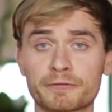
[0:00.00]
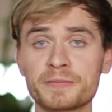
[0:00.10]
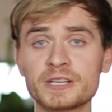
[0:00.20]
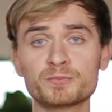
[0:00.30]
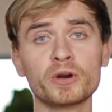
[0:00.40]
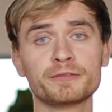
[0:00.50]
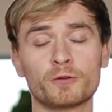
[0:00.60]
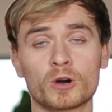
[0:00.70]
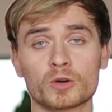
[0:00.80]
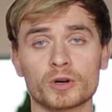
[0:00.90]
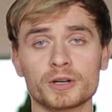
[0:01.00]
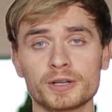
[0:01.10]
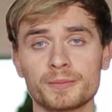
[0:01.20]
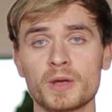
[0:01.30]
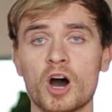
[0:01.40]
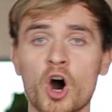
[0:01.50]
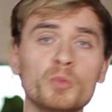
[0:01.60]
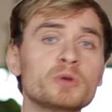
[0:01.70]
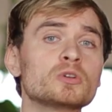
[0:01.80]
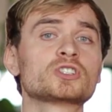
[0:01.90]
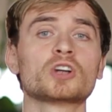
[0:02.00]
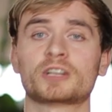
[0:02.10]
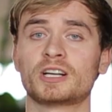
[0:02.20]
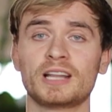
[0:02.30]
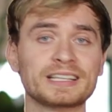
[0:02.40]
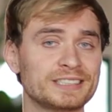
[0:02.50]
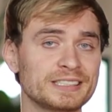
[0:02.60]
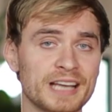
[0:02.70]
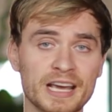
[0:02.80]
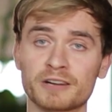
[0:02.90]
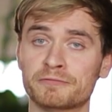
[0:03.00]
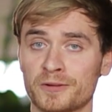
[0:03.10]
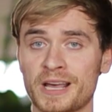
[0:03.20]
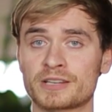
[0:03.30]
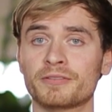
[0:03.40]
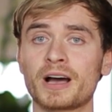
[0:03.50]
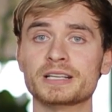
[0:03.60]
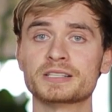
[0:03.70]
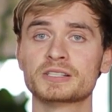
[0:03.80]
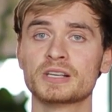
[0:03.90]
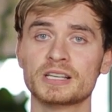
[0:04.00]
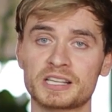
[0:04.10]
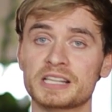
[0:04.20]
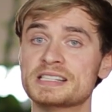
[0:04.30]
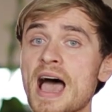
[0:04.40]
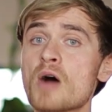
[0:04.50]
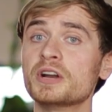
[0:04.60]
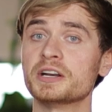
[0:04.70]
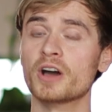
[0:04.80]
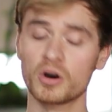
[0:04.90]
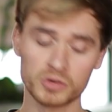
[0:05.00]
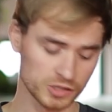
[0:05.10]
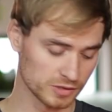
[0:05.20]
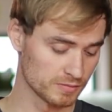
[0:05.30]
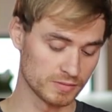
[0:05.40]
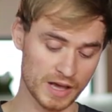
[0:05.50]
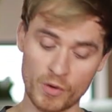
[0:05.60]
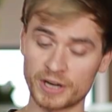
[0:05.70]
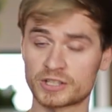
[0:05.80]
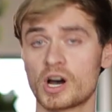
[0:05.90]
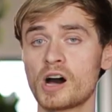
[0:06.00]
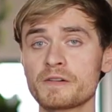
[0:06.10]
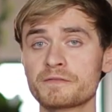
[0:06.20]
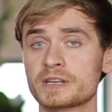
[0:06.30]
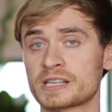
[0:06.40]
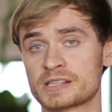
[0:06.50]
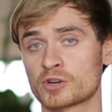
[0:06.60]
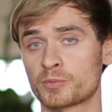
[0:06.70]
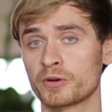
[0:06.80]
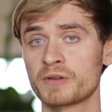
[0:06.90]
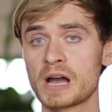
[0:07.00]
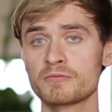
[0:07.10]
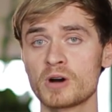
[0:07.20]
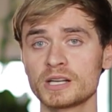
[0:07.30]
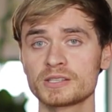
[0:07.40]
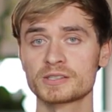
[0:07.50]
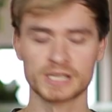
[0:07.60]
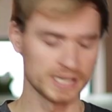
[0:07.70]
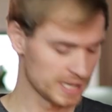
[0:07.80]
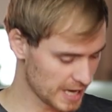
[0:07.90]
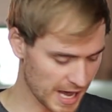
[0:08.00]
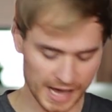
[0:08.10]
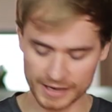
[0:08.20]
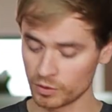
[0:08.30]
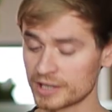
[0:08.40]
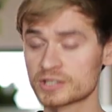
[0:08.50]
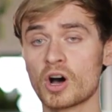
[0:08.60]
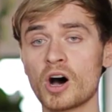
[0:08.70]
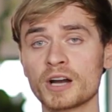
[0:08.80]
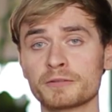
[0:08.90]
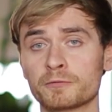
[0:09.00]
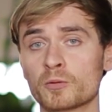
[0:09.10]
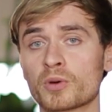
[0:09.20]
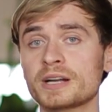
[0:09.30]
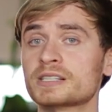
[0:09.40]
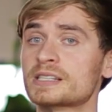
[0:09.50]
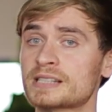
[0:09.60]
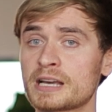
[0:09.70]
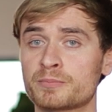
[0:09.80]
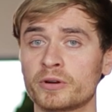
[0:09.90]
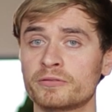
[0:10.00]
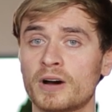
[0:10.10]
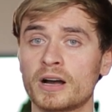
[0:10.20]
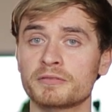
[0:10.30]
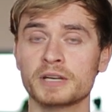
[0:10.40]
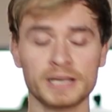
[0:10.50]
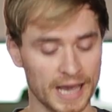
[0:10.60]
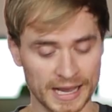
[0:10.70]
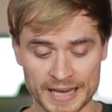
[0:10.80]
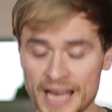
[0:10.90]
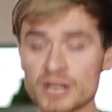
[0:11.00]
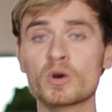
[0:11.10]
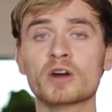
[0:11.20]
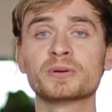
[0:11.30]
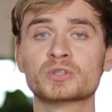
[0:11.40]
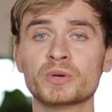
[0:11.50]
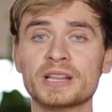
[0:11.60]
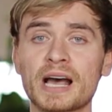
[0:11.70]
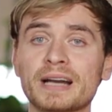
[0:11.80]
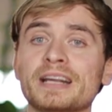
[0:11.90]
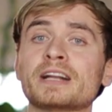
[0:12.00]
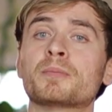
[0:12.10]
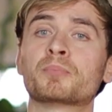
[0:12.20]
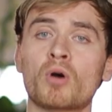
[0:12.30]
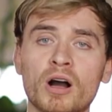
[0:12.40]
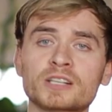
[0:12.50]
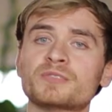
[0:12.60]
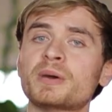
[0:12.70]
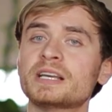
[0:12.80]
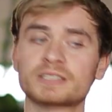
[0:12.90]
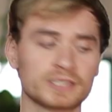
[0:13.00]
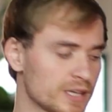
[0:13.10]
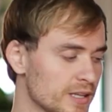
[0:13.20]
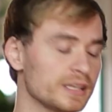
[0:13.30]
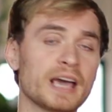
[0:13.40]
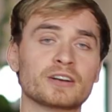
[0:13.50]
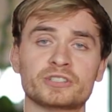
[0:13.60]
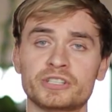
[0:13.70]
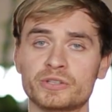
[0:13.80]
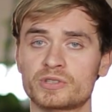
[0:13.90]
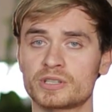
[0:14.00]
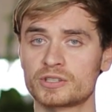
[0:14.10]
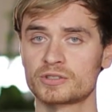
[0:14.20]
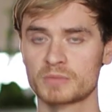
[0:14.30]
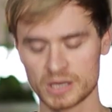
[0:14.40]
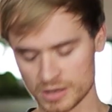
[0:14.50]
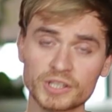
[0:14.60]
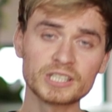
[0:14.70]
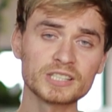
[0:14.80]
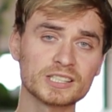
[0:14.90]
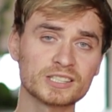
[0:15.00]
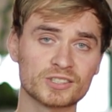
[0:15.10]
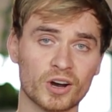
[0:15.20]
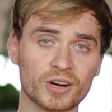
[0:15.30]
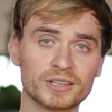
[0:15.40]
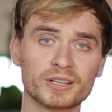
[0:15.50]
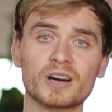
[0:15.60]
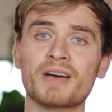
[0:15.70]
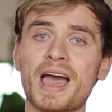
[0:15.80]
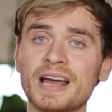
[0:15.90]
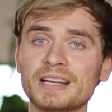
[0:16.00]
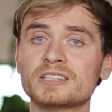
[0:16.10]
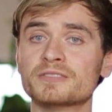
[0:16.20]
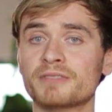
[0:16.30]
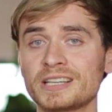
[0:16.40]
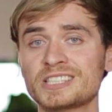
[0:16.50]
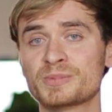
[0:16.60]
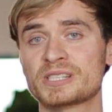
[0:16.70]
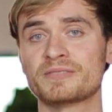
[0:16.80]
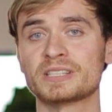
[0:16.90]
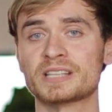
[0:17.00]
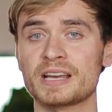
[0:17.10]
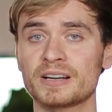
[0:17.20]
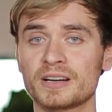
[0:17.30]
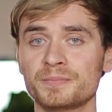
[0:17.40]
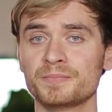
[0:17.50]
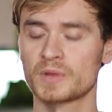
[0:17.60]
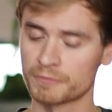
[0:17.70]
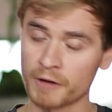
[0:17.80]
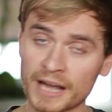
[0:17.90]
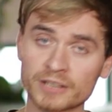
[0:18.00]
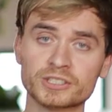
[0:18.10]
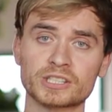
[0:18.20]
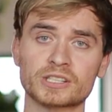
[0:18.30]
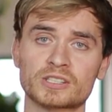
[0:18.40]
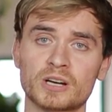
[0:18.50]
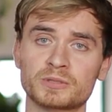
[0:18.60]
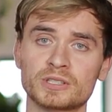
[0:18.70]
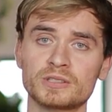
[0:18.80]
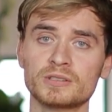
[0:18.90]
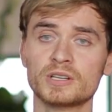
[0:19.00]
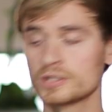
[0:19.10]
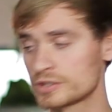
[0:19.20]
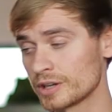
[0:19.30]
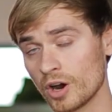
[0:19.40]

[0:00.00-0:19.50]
from this point forward, Homey will start collecting data for that device, since now it knows that when it's off, it's at 0.5 watts, and when it's on at full brightness, it's 8.5. And anywhere between that, it approximates the energy usage. So this is the start of adding device-specific data for energy consumption to